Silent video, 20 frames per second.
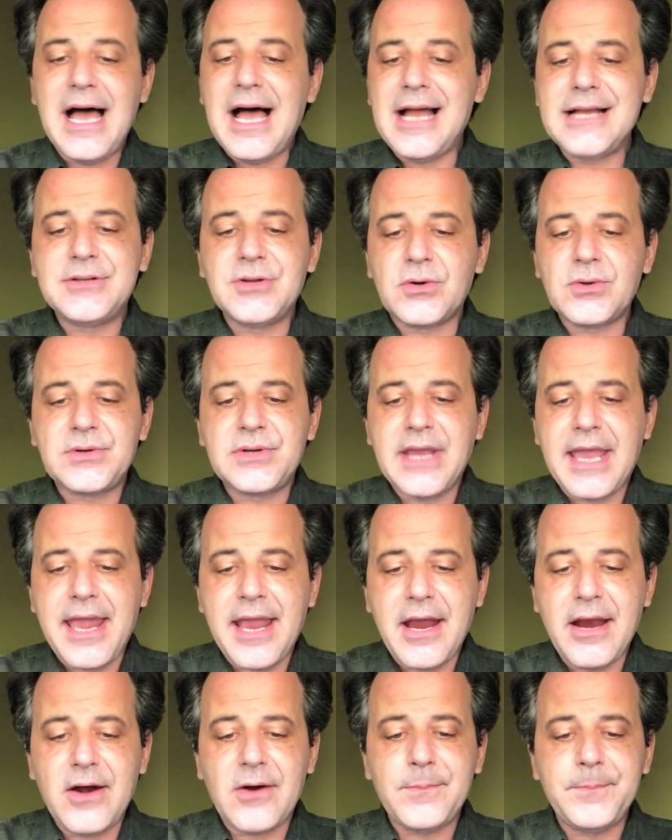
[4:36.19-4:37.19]
I don't
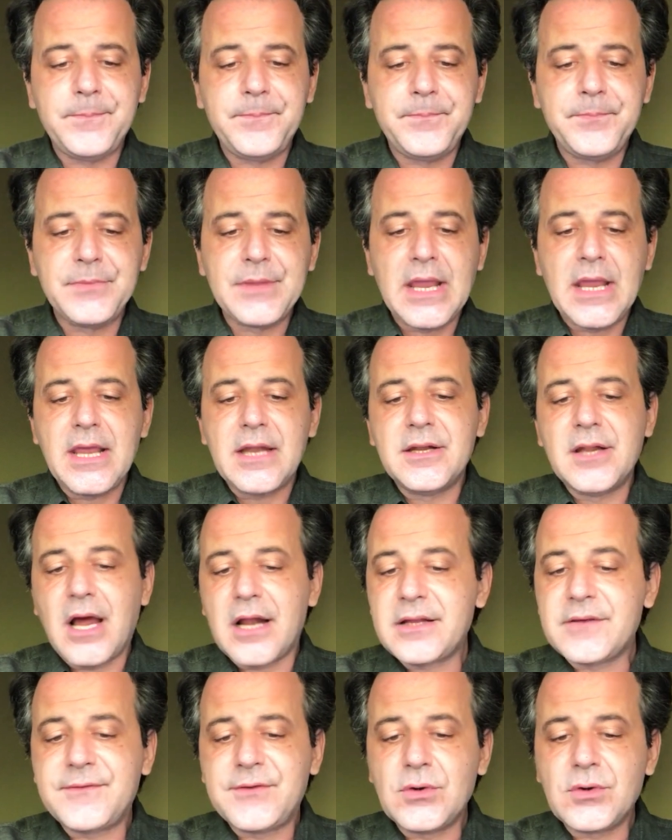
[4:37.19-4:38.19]
care,
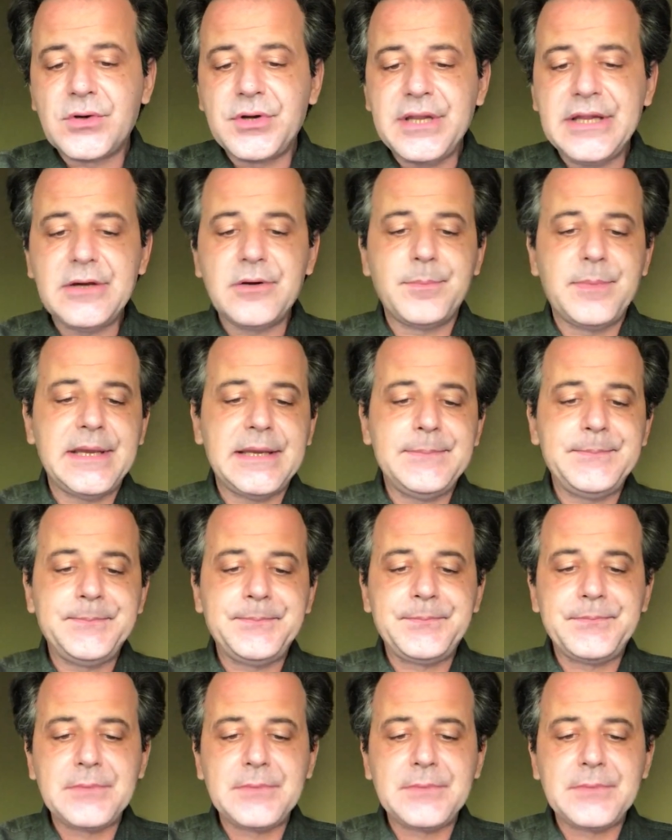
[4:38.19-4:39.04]
not if you're near me.